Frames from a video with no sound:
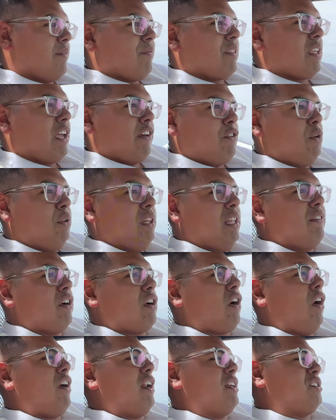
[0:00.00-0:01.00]
if you leave a
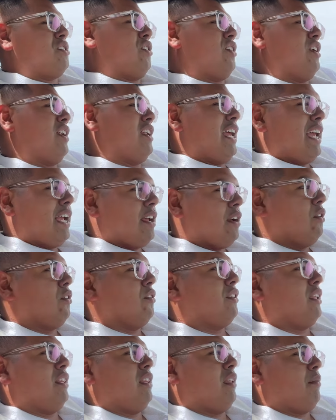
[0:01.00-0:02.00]
car at a certain angle,
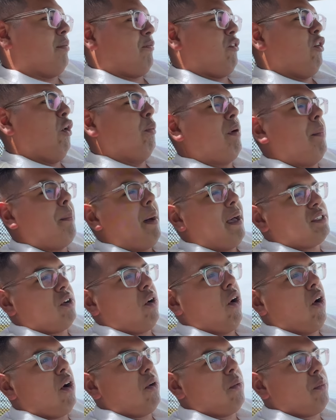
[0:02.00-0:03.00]
then the fuel pump has a
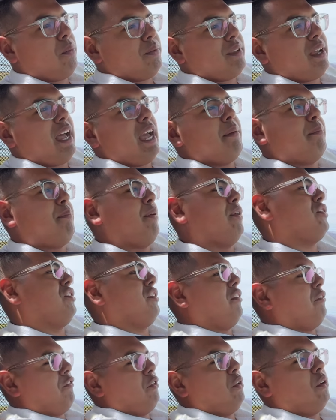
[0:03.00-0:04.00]
hard time pushing
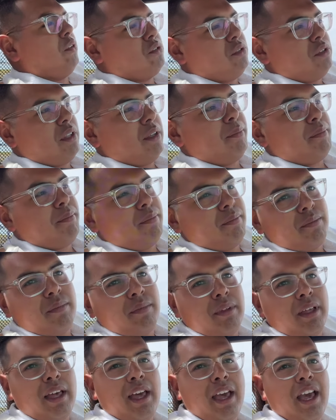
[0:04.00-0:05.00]
the fuel to the
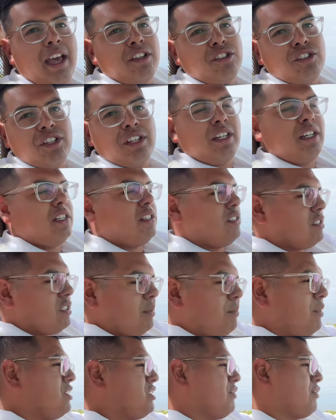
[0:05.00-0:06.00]
engine, and just a
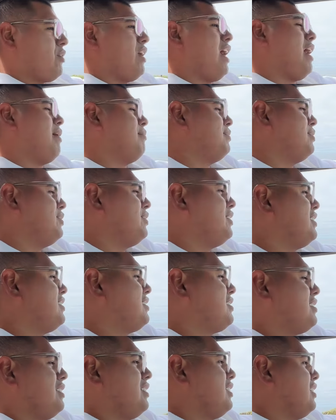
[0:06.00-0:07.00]
bunch of crap, dude.
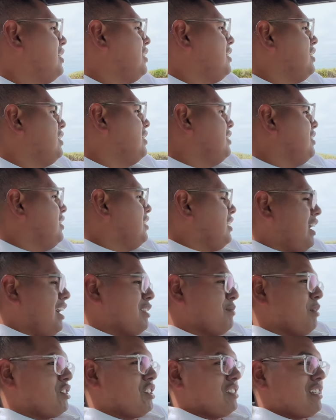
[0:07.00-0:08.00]
It's as
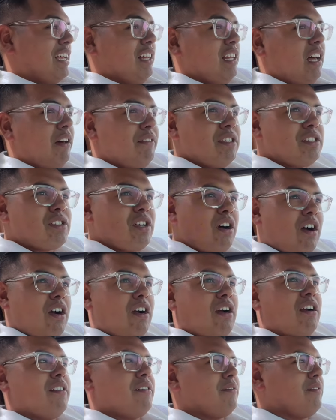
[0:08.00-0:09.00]
much as I love this
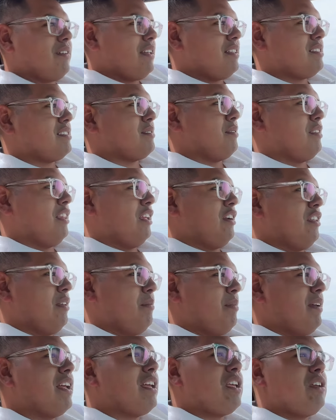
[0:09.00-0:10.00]
car, it's literally
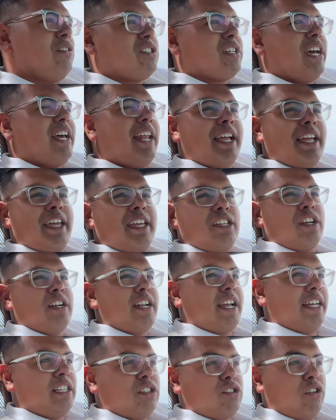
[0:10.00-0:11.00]
been a huge headache trying
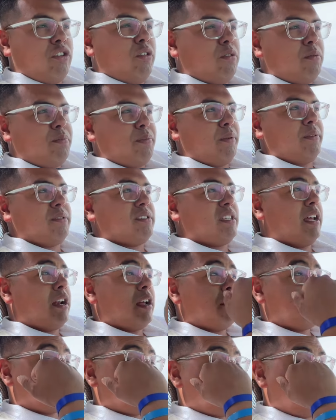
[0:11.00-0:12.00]
to get the turbo set
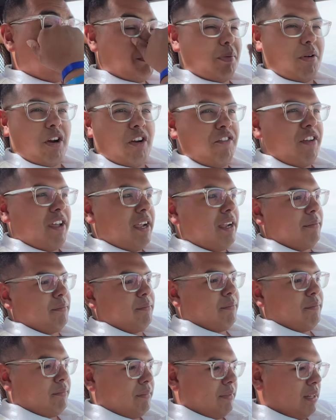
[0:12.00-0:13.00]
up to be perfect.
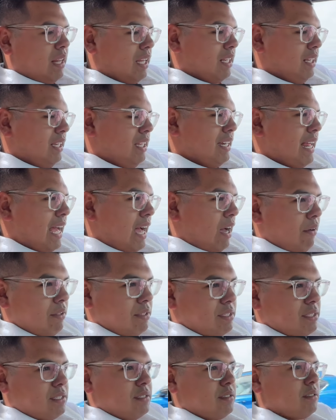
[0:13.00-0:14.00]
Luckily now
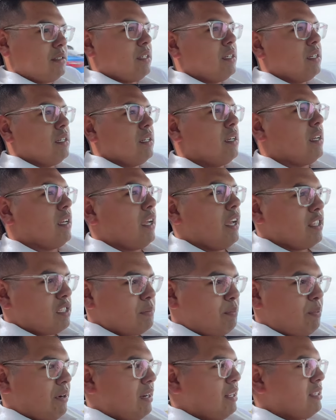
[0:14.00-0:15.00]
it's
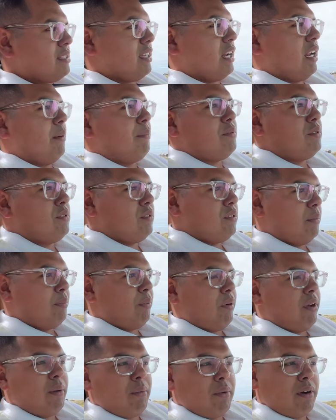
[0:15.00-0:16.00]
pretty set up to the
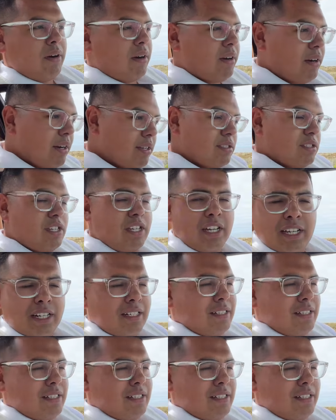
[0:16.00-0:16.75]
point where it's good.